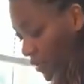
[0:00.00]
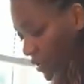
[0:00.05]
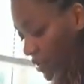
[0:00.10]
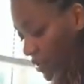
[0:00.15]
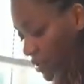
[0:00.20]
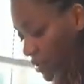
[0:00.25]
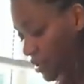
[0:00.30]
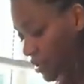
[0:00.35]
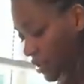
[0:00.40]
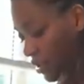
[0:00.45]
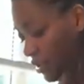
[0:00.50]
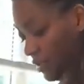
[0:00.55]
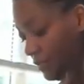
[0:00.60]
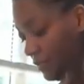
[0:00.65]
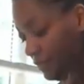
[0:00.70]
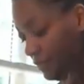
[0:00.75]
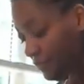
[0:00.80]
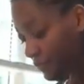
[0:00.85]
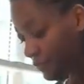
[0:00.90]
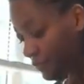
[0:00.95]
So
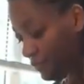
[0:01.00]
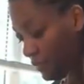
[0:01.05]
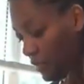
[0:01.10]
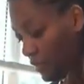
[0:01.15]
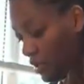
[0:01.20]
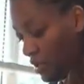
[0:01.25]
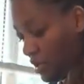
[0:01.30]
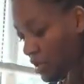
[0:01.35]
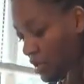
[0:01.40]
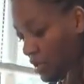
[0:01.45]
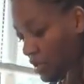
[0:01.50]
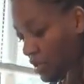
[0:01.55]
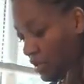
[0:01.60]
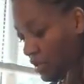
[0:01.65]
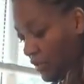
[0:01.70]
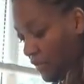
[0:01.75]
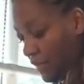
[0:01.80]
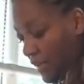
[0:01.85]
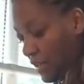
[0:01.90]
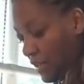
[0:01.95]

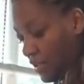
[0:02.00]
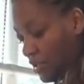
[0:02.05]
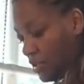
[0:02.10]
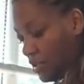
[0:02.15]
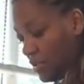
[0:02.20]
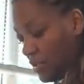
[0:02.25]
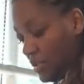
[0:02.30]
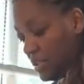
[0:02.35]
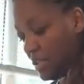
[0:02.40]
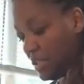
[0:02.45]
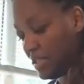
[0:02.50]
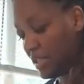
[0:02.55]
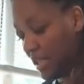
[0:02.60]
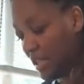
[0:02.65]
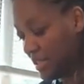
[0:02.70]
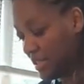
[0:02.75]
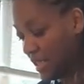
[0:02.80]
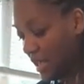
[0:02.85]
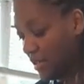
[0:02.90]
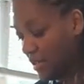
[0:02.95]
you'll feel as soon as it
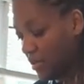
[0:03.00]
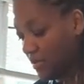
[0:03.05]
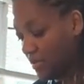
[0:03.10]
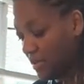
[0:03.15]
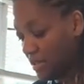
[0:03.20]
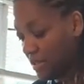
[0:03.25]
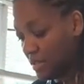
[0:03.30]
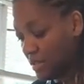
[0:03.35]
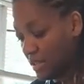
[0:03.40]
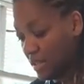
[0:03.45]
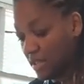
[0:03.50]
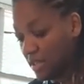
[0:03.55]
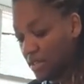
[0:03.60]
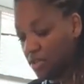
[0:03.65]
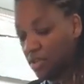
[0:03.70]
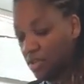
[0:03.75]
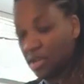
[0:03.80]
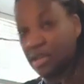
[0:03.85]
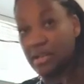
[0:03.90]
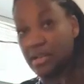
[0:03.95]
starts to get a little bit sticky
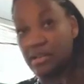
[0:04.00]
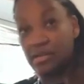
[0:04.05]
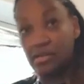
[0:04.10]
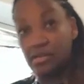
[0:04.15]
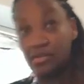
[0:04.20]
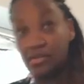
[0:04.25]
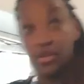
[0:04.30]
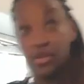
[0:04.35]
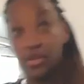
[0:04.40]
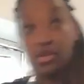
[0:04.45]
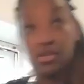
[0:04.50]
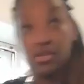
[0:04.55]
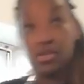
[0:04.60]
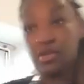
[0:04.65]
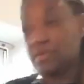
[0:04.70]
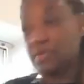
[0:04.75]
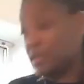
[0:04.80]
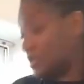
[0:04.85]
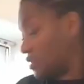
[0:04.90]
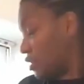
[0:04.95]
in your hands, what you're going to
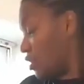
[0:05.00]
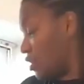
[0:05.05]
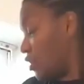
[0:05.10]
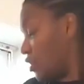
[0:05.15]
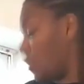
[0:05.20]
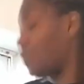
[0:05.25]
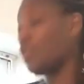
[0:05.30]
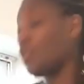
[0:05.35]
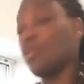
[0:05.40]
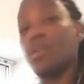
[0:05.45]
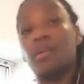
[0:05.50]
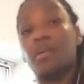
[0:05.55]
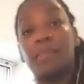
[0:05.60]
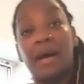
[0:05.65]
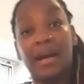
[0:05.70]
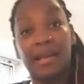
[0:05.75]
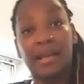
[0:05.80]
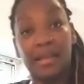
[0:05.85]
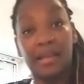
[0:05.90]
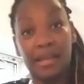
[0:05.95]
do is go
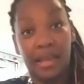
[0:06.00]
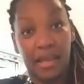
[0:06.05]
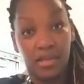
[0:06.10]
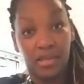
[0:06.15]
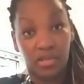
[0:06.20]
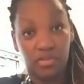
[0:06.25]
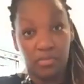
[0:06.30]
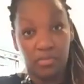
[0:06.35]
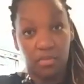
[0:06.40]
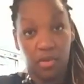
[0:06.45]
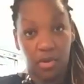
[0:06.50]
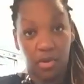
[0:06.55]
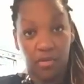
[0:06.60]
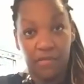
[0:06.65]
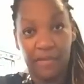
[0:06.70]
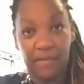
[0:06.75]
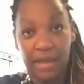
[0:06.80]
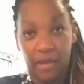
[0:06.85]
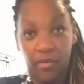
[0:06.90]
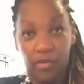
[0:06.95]
back and get some more
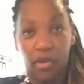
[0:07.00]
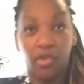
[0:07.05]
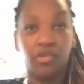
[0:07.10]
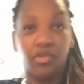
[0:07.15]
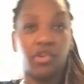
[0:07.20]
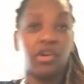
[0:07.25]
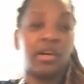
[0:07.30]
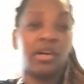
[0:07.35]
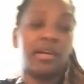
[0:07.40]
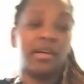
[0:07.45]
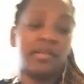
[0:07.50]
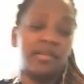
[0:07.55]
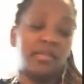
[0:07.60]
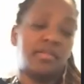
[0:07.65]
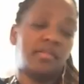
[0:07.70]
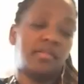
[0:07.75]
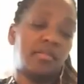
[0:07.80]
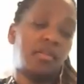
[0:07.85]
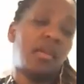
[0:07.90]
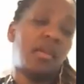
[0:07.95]
flour on your
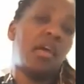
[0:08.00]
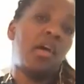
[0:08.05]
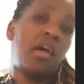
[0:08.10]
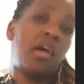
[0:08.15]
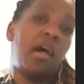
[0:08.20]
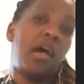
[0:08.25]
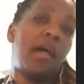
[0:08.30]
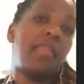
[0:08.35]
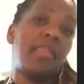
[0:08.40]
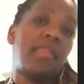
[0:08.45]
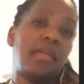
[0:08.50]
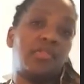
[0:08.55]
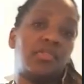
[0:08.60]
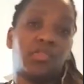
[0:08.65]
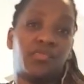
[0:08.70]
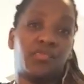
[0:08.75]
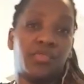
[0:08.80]
hands and then just